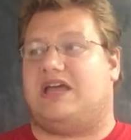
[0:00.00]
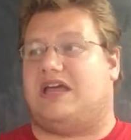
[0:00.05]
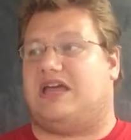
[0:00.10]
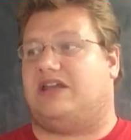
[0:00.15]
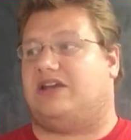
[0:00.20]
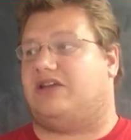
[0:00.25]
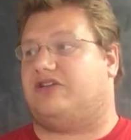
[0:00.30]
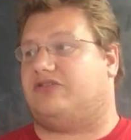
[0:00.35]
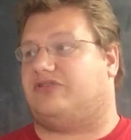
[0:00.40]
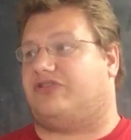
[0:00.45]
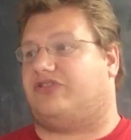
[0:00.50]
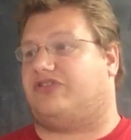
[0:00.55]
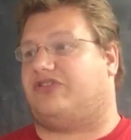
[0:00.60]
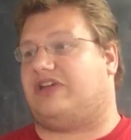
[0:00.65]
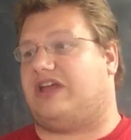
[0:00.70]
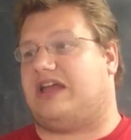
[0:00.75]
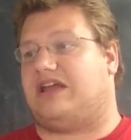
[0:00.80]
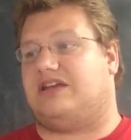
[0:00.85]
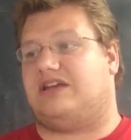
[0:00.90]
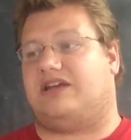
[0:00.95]
and
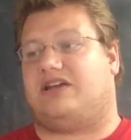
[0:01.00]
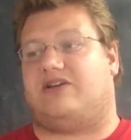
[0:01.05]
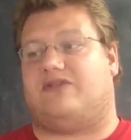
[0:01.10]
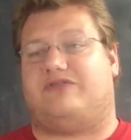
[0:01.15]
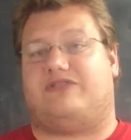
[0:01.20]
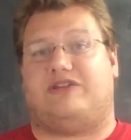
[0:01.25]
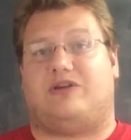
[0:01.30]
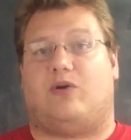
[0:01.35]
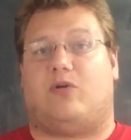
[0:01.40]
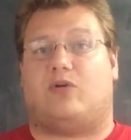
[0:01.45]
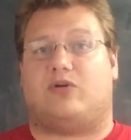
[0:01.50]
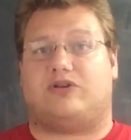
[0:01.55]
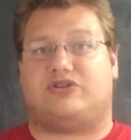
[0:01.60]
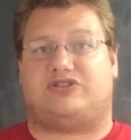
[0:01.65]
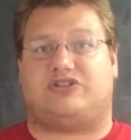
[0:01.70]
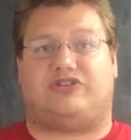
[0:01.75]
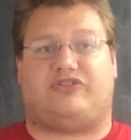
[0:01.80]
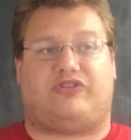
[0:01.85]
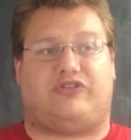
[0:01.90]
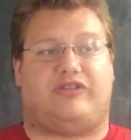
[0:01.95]
understanding of the
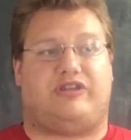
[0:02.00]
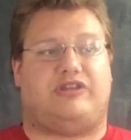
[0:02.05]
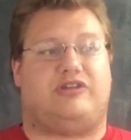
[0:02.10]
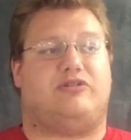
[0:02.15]
origins of the